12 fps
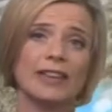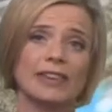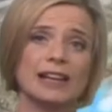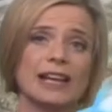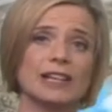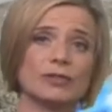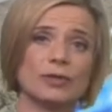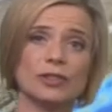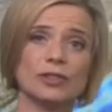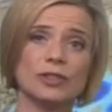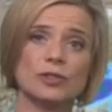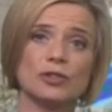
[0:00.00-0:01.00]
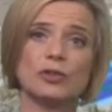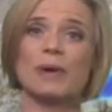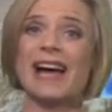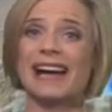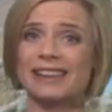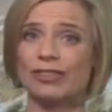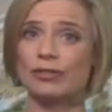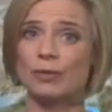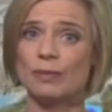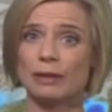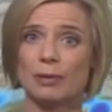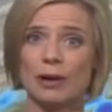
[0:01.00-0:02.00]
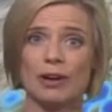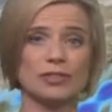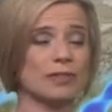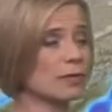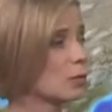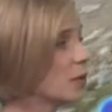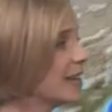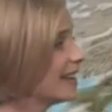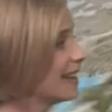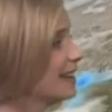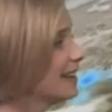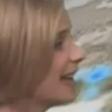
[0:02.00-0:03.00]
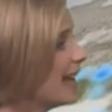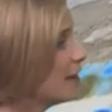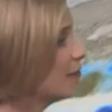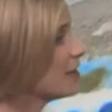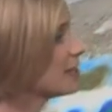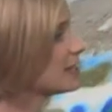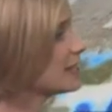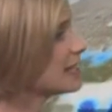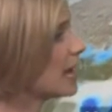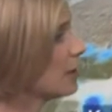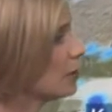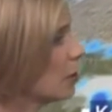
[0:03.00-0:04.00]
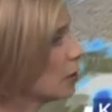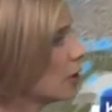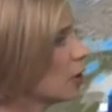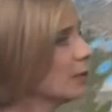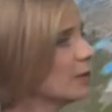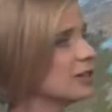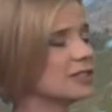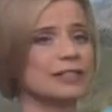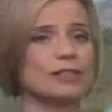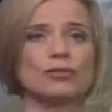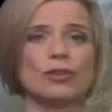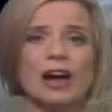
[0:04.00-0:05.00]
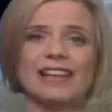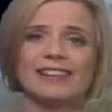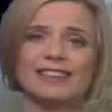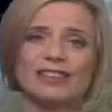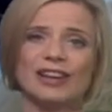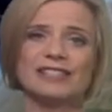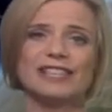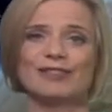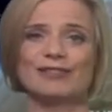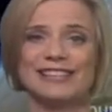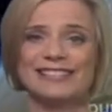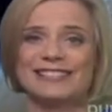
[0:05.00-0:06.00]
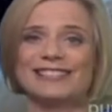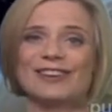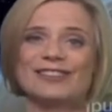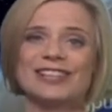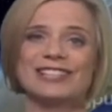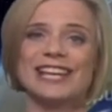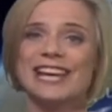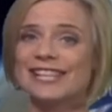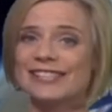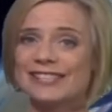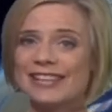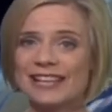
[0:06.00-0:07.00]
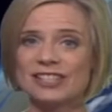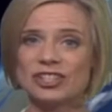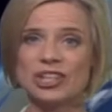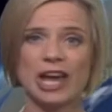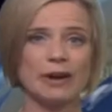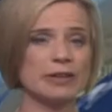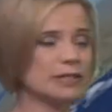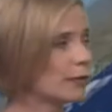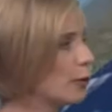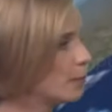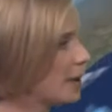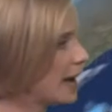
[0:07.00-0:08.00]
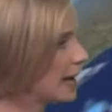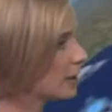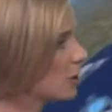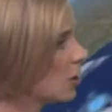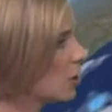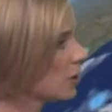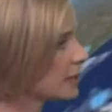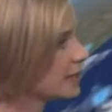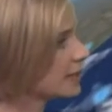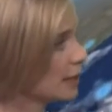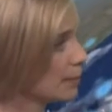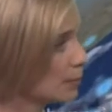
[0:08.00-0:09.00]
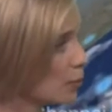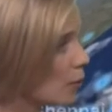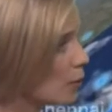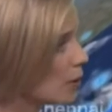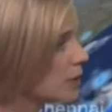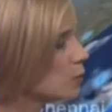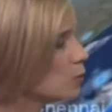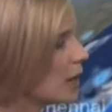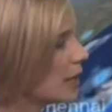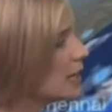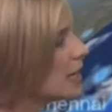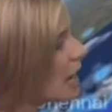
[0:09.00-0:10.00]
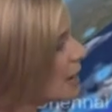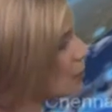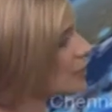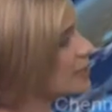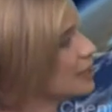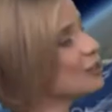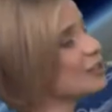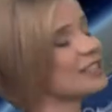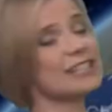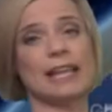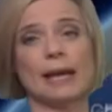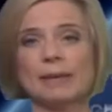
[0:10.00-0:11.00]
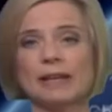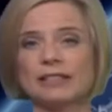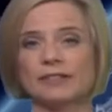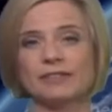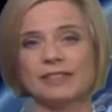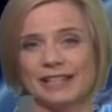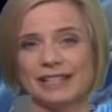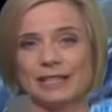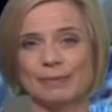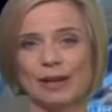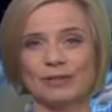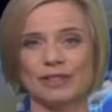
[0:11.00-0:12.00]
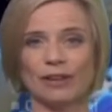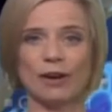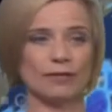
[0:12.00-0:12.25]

and then later on to Japan through the middle part of the week. Head further south, Hong Kong mostly dry at 33 Celsius. Scattered showers for Bangkok, Singapore as well. And we'll continue to see that mix of sunny spells and